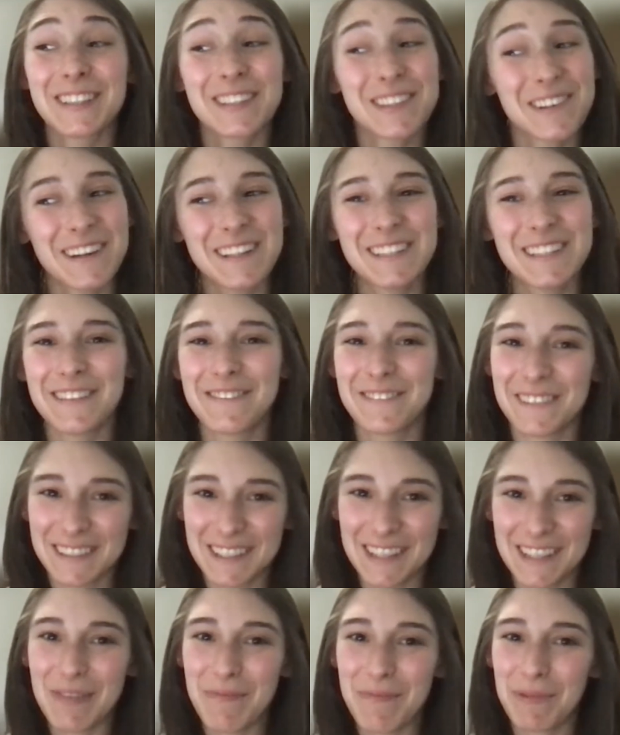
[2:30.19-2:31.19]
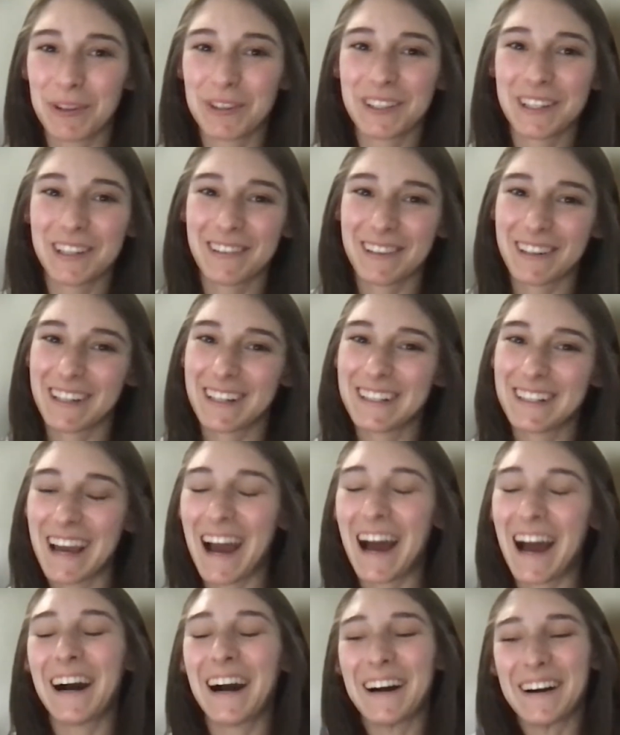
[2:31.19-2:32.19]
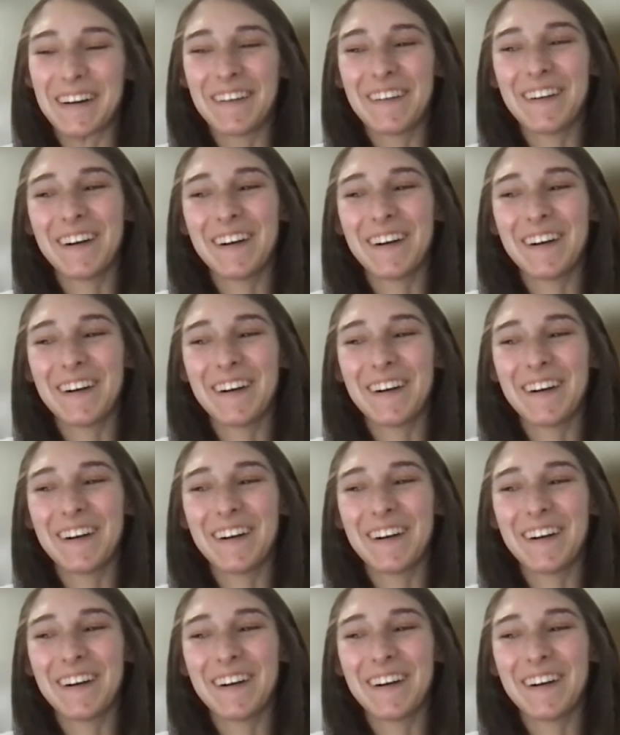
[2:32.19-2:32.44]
It's quite different than the building we're in now.